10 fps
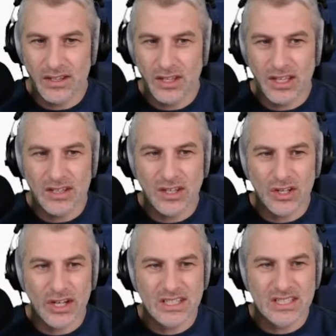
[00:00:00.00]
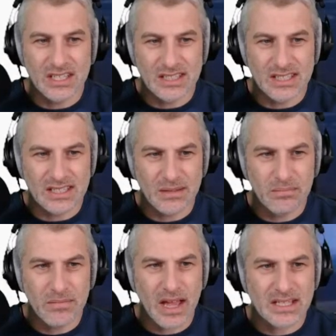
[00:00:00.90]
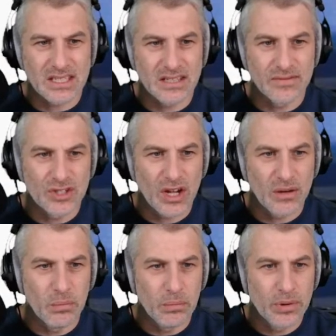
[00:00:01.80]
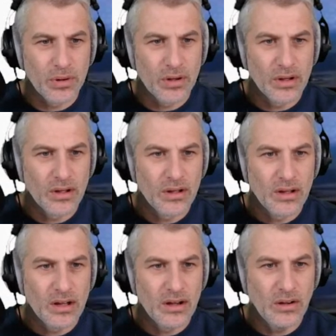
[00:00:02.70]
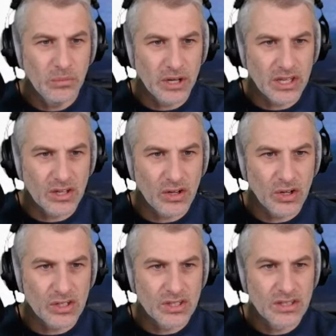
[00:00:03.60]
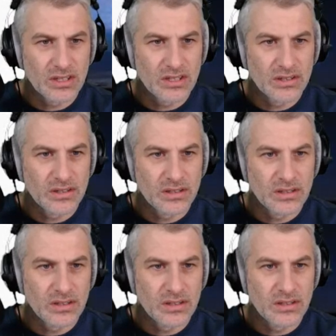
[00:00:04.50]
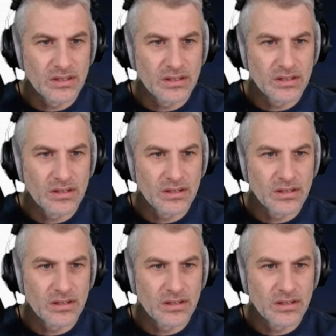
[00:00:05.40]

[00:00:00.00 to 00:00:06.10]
in the in the nineties, it's a massive jump. Oh my god. Hmm.